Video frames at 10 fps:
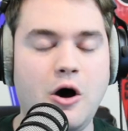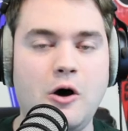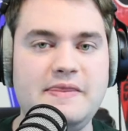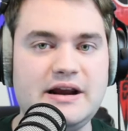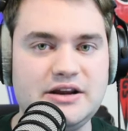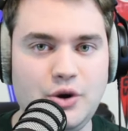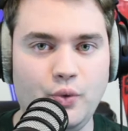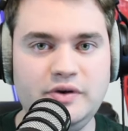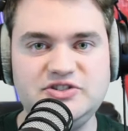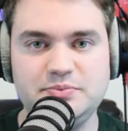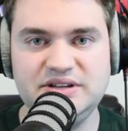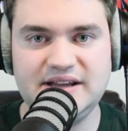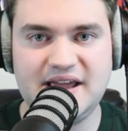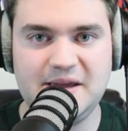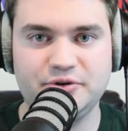are they going to be
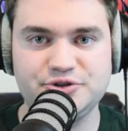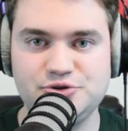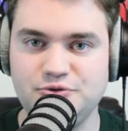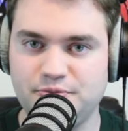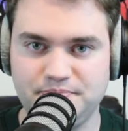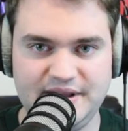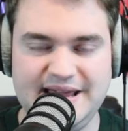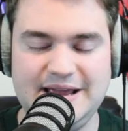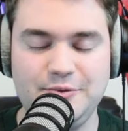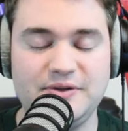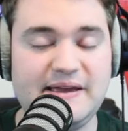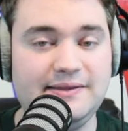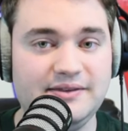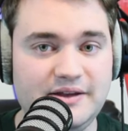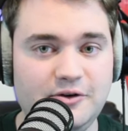able to play with a
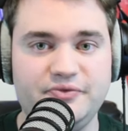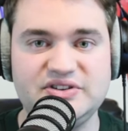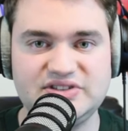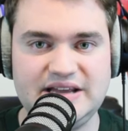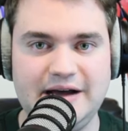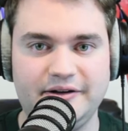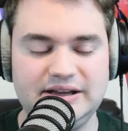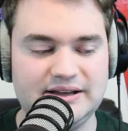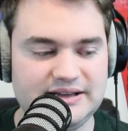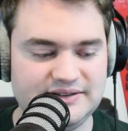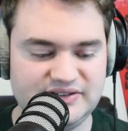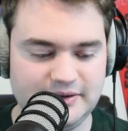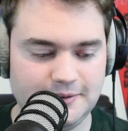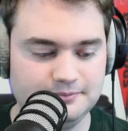little physicality against him?